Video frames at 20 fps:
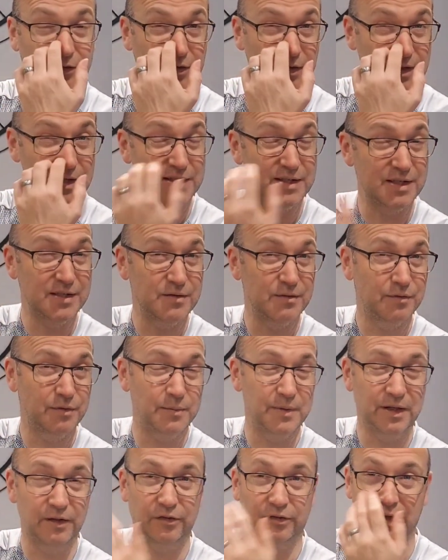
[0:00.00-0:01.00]
So this isn't
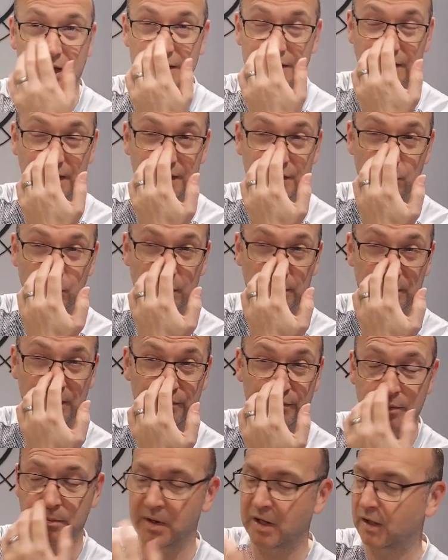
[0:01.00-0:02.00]
from this season, this would have
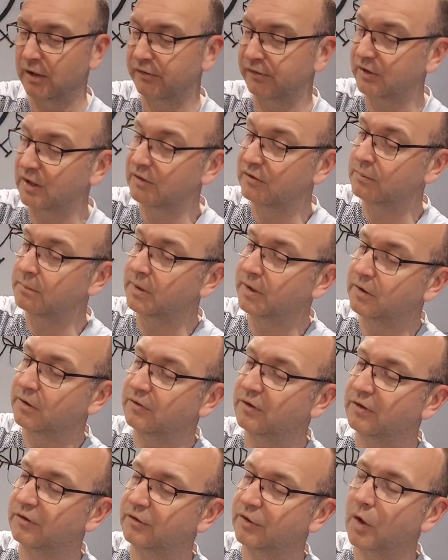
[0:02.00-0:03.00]
been from last season,
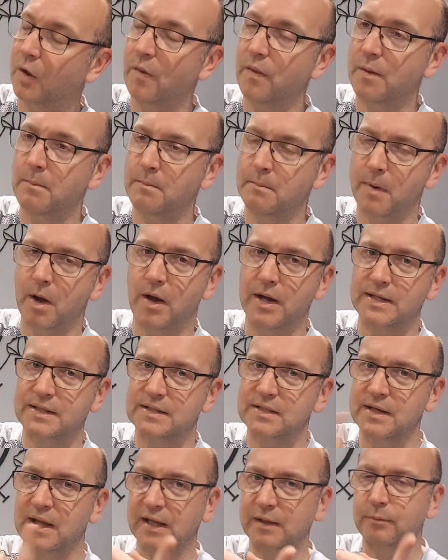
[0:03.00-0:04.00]
because it's got the
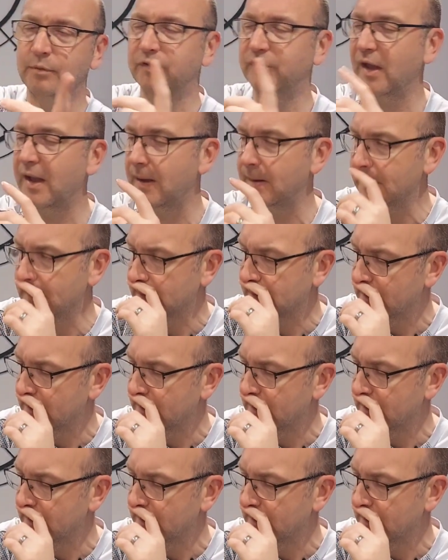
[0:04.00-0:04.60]
Mind name set,